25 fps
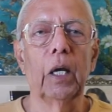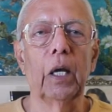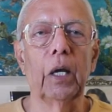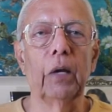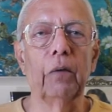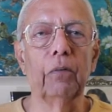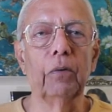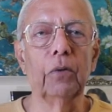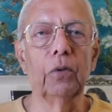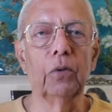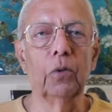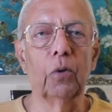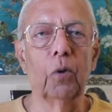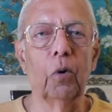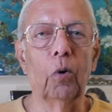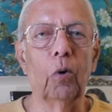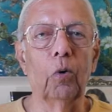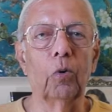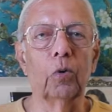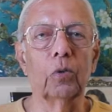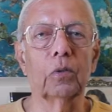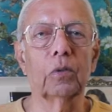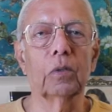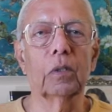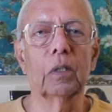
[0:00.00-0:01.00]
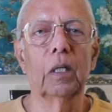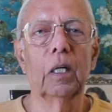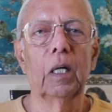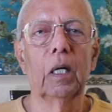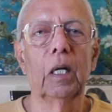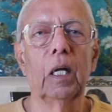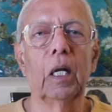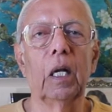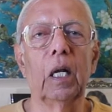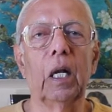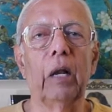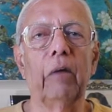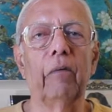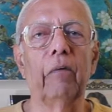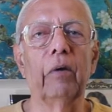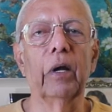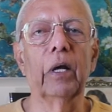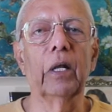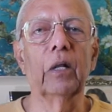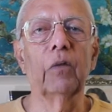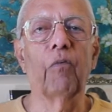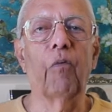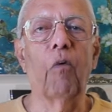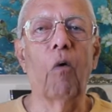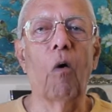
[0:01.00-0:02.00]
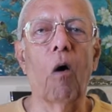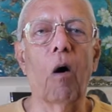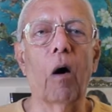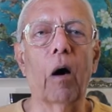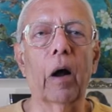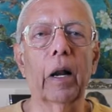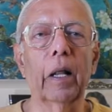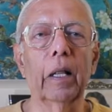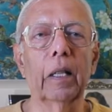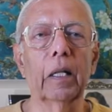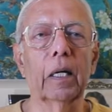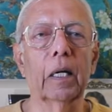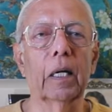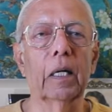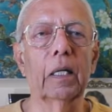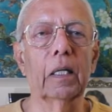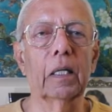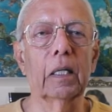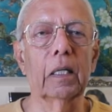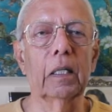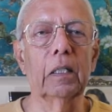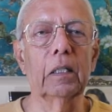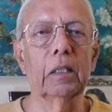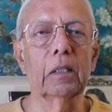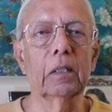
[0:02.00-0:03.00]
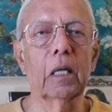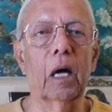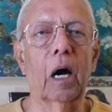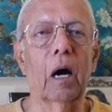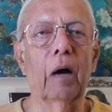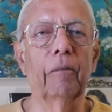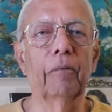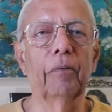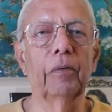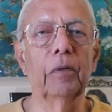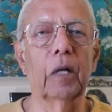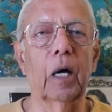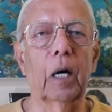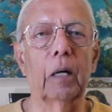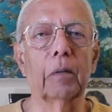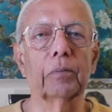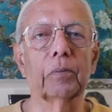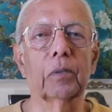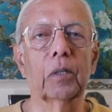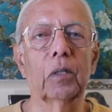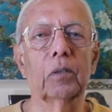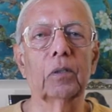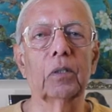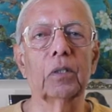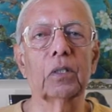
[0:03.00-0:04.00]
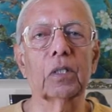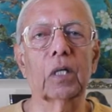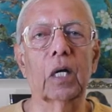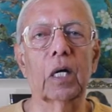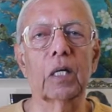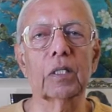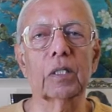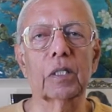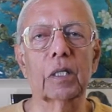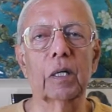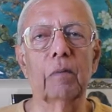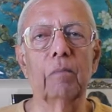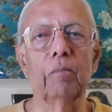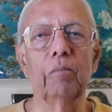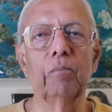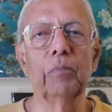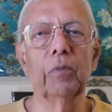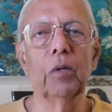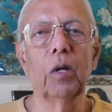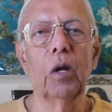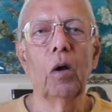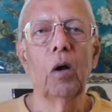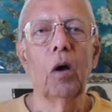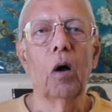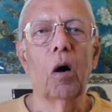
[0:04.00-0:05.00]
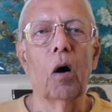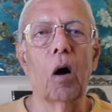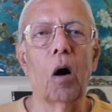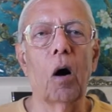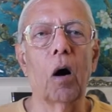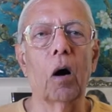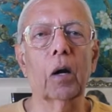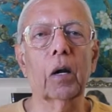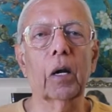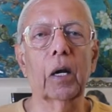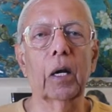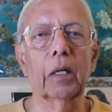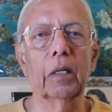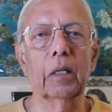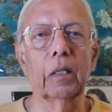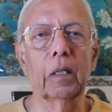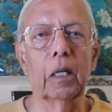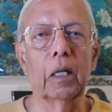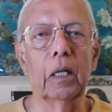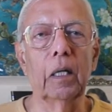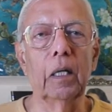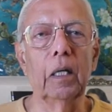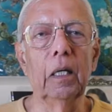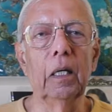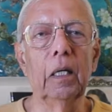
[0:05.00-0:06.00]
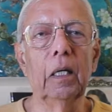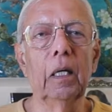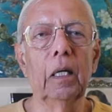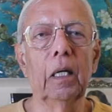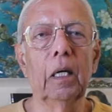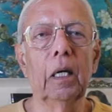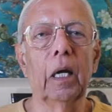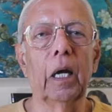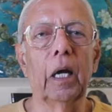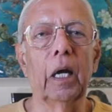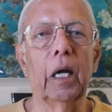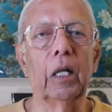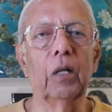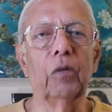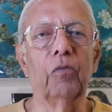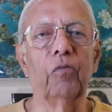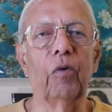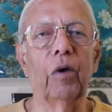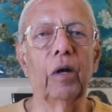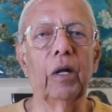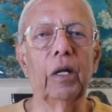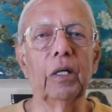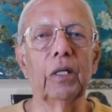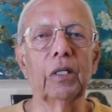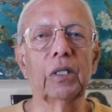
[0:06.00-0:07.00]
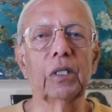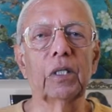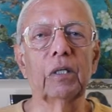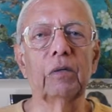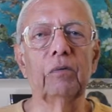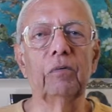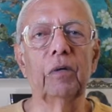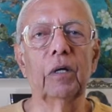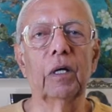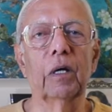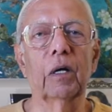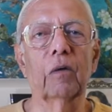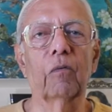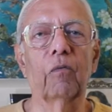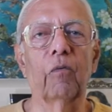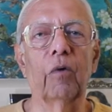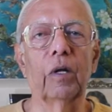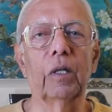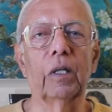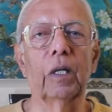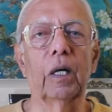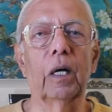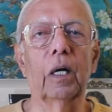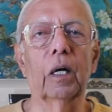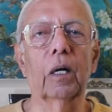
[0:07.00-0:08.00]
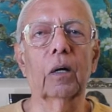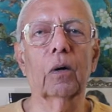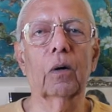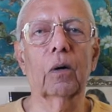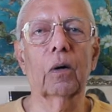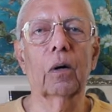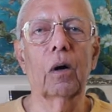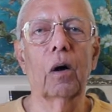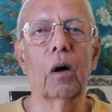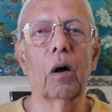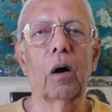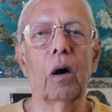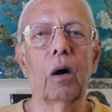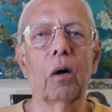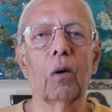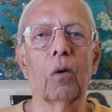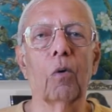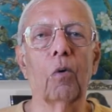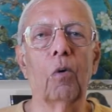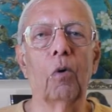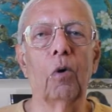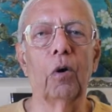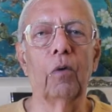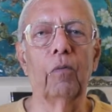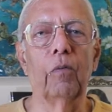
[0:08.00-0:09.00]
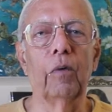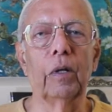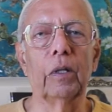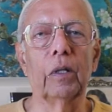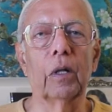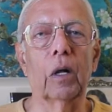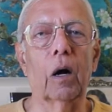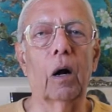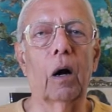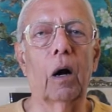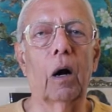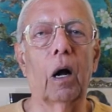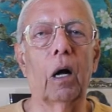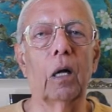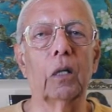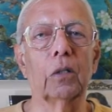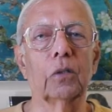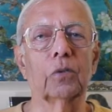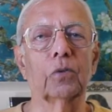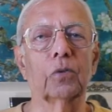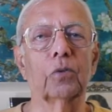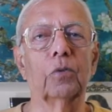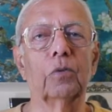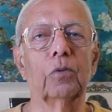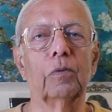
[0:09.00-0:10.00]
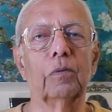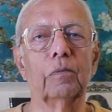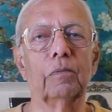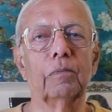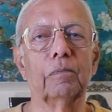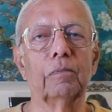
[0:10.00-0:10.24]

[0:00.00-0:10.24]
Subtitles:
Even those living in foreign countries often observe this custom, occasionally in very severe weather, cold weather also.